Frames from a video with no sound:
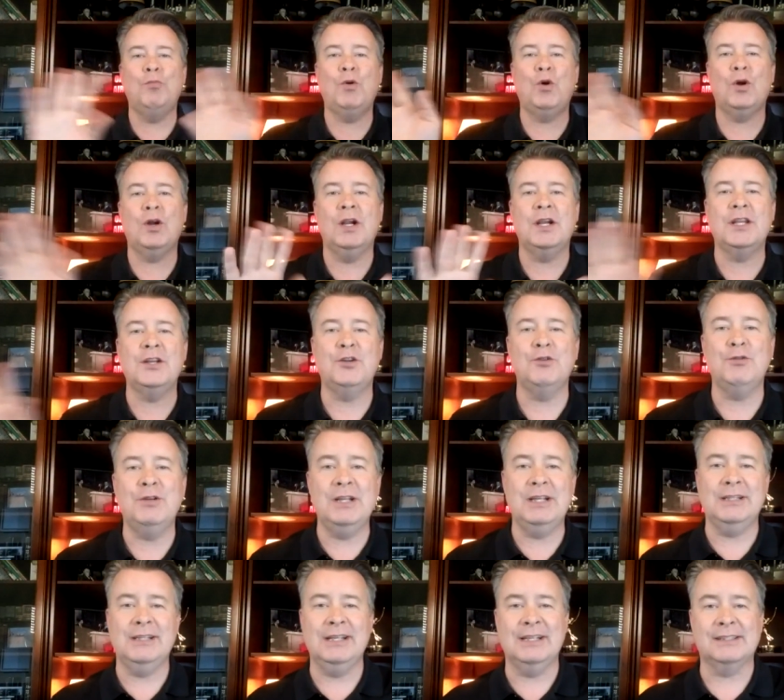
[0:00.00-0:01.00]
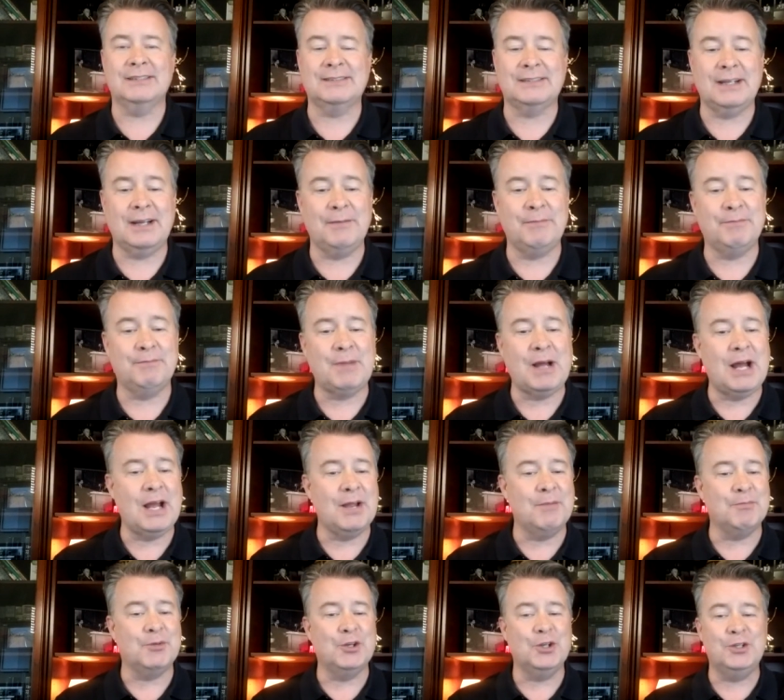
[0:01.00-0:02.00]
more honeydew in it list. I
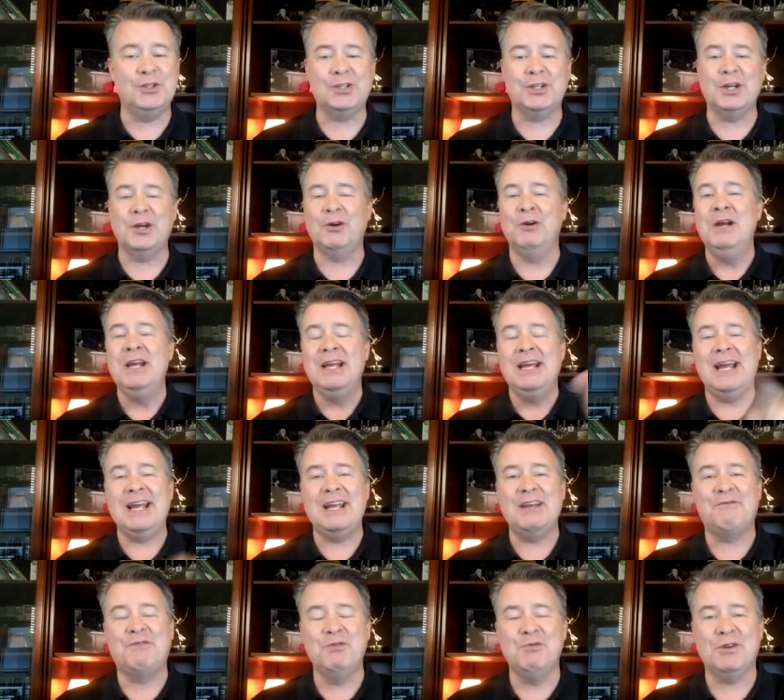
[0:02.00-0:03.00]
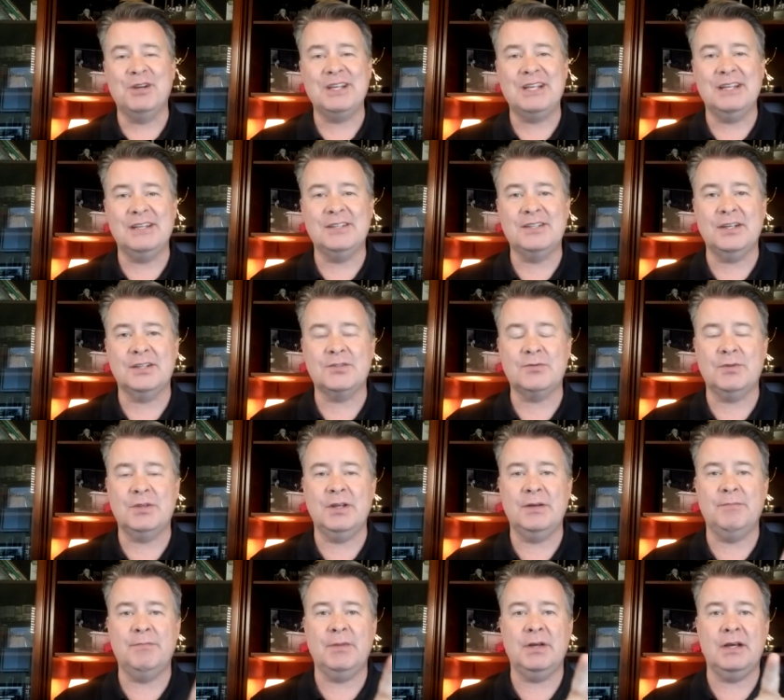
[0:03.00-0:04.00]
am good to go. Hey, if you want to get in touch with
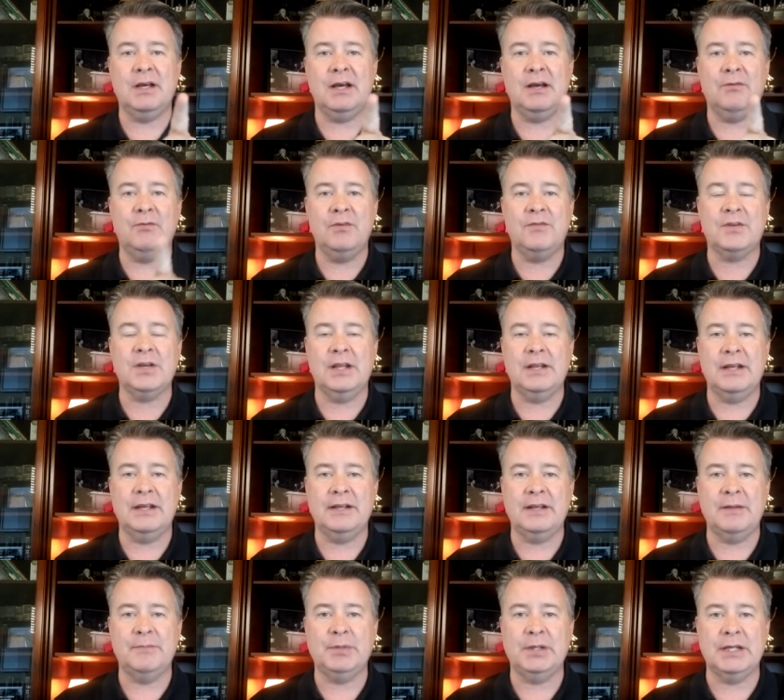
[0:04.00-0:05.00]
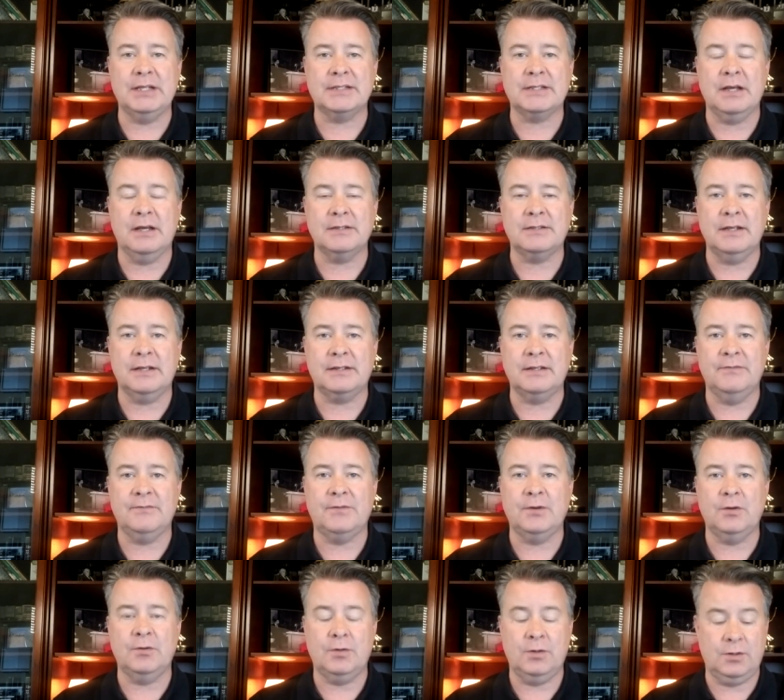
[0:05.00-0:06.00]
them, we've got A&A Plants contact
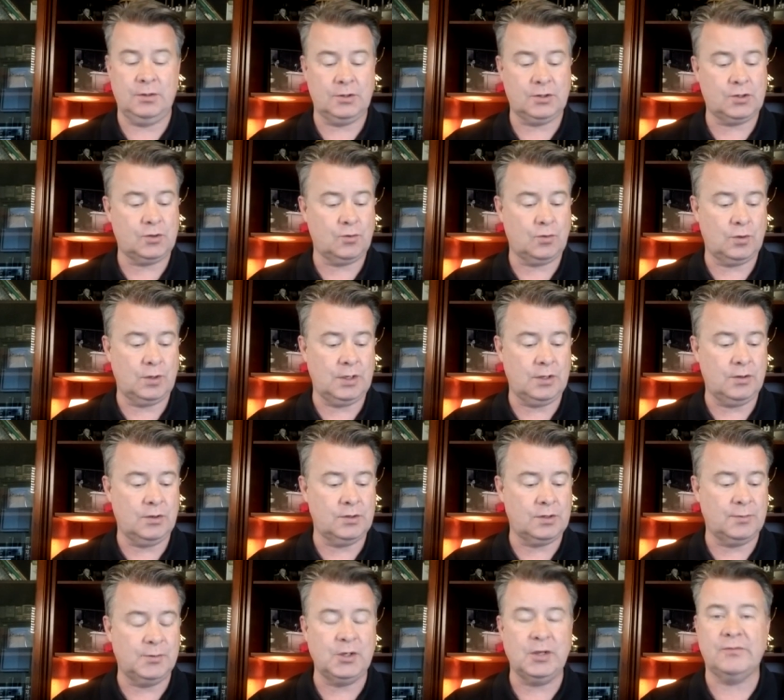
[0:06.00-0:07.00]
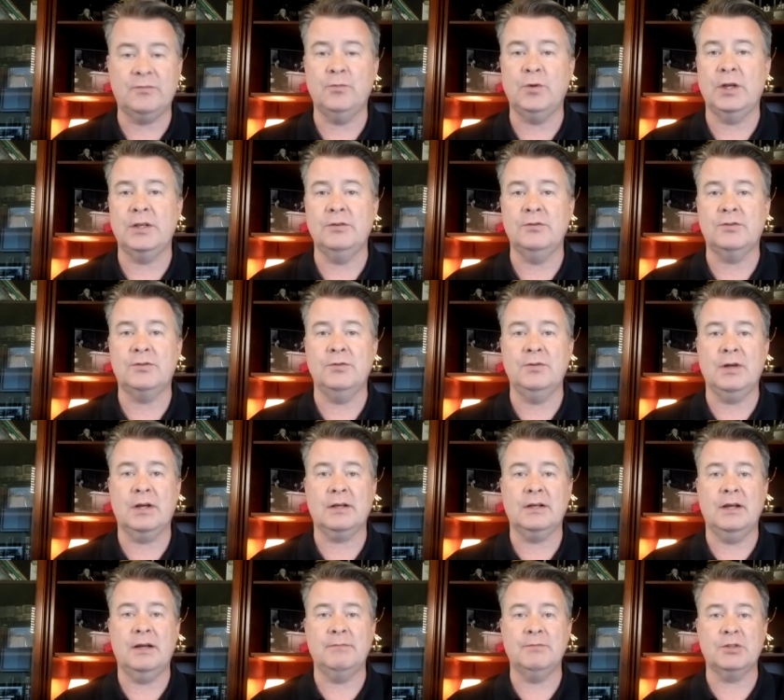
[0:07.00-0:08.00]
info on the story on
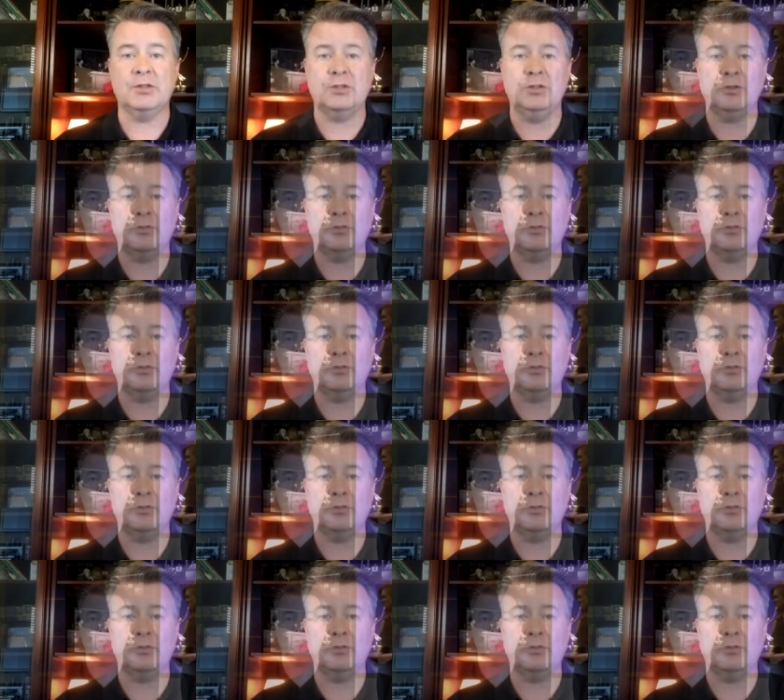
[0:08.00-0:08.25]
WFMYnews2.com. Just